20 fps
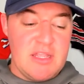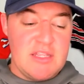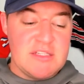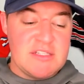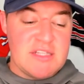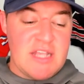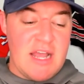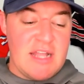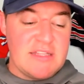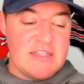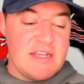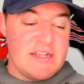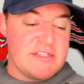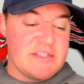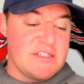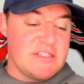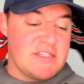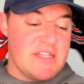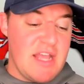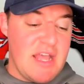He's got
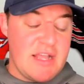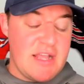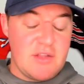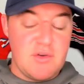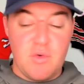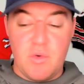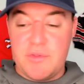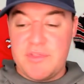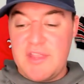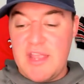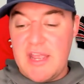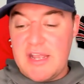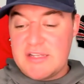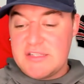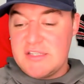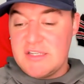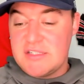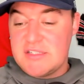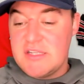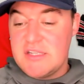Texas Tech, North
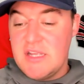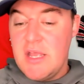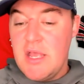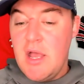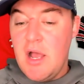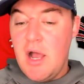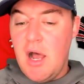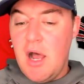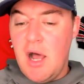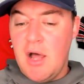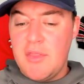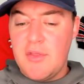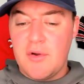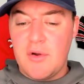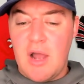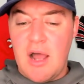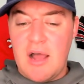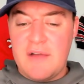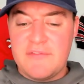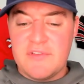Texas,
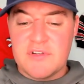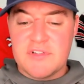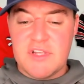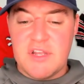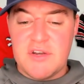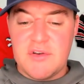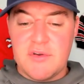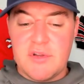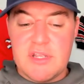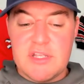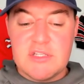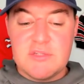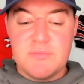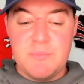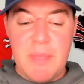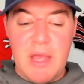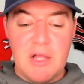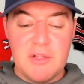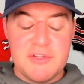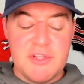other offers under his
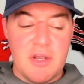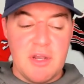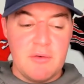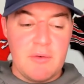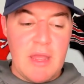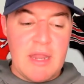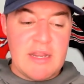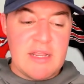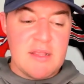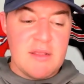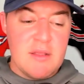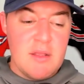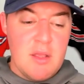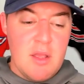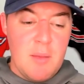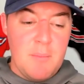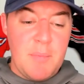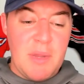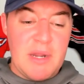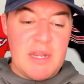belt already,
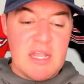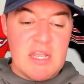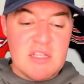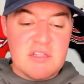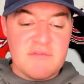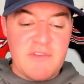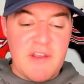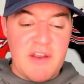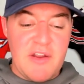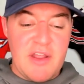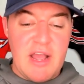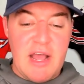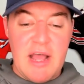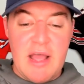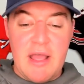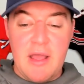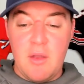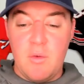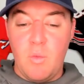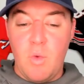but he's very
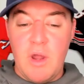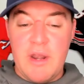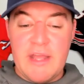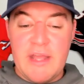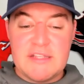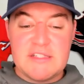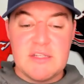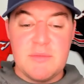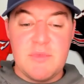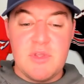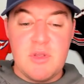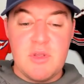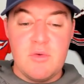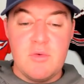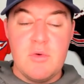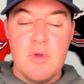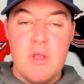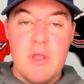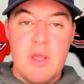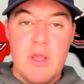high on what
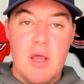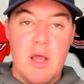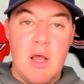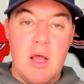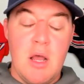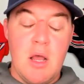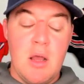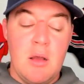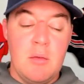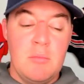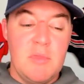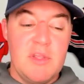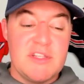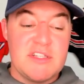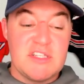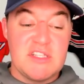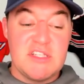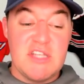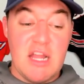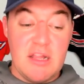SMU
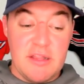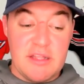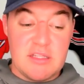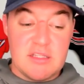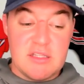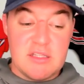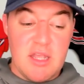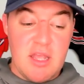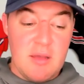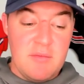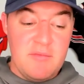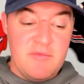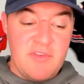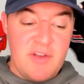is selling to him.